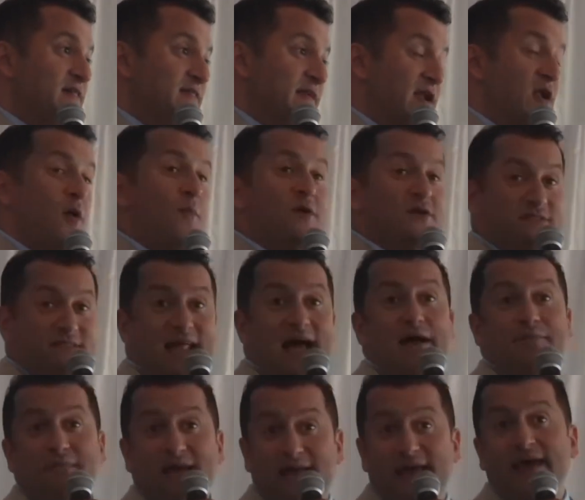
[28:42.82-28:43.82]
that almost
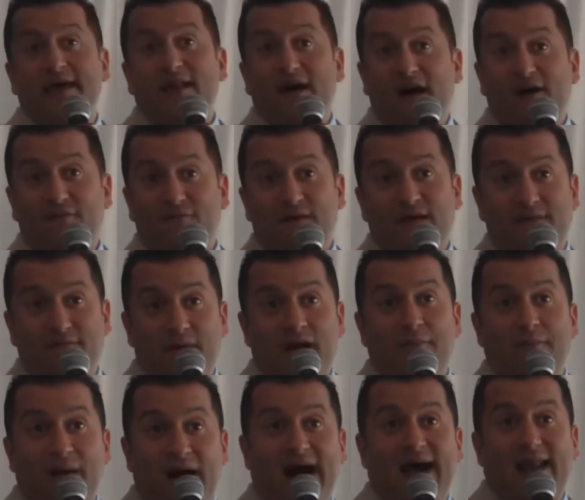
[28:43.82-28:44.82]
knocked my head off my
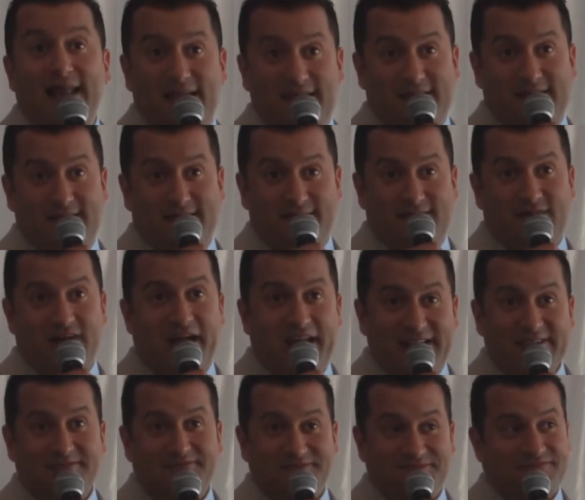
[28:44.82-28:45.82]
body,
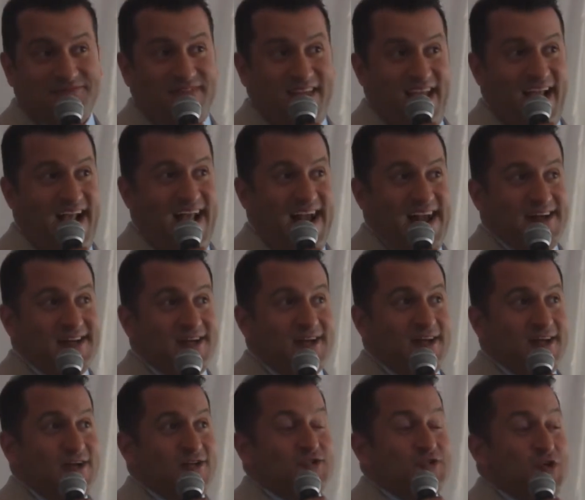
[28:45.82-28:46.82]
right? Okay?
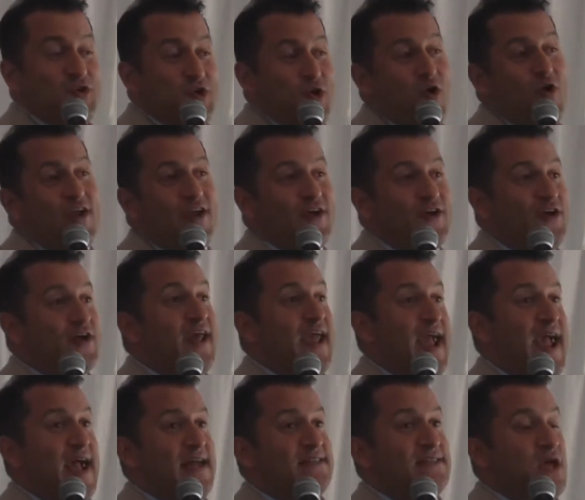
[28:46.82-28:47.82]
So you're in good
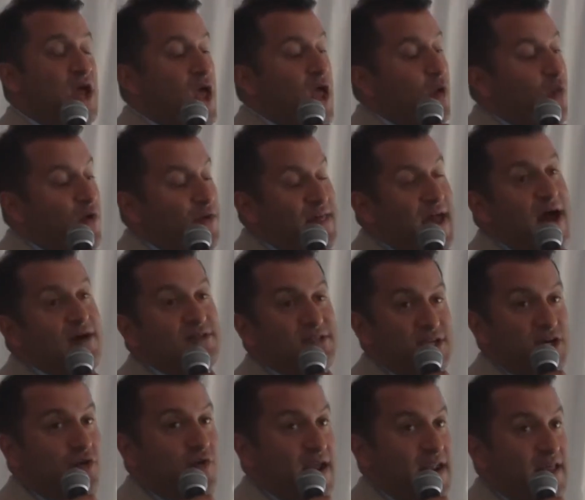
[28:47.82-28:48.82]
hands without
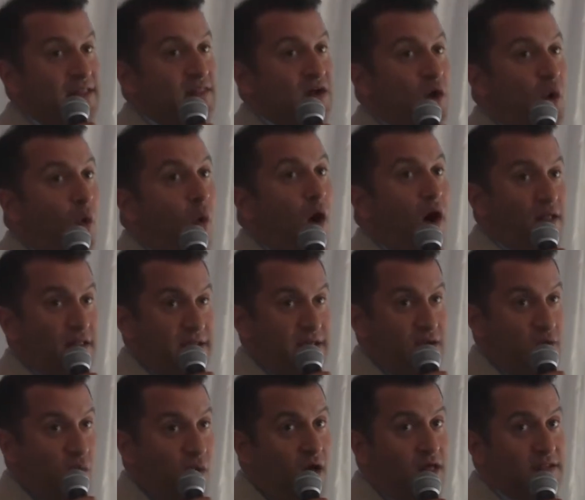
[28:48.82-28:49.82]
degrading the
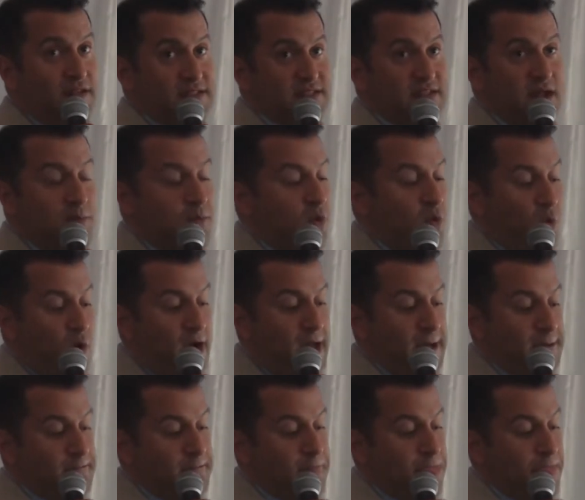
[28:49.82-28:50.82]
quality. Quality is number
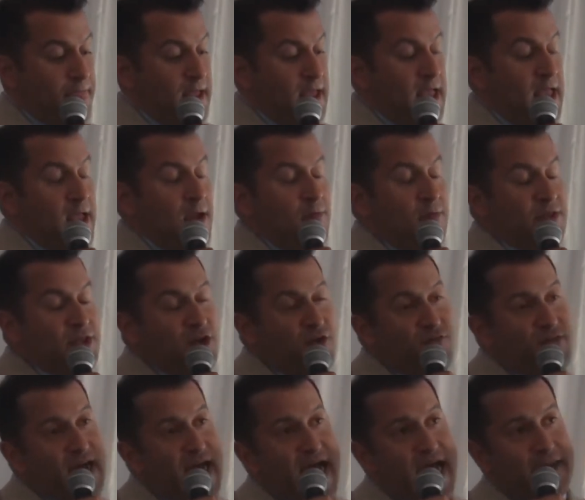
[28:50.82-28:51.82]
one. But
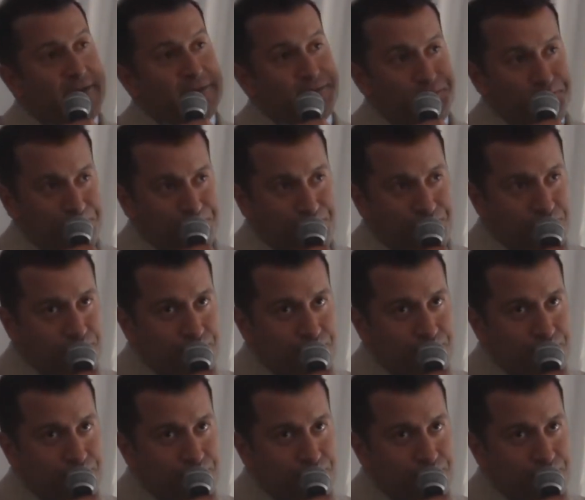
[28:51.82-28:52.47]
you've got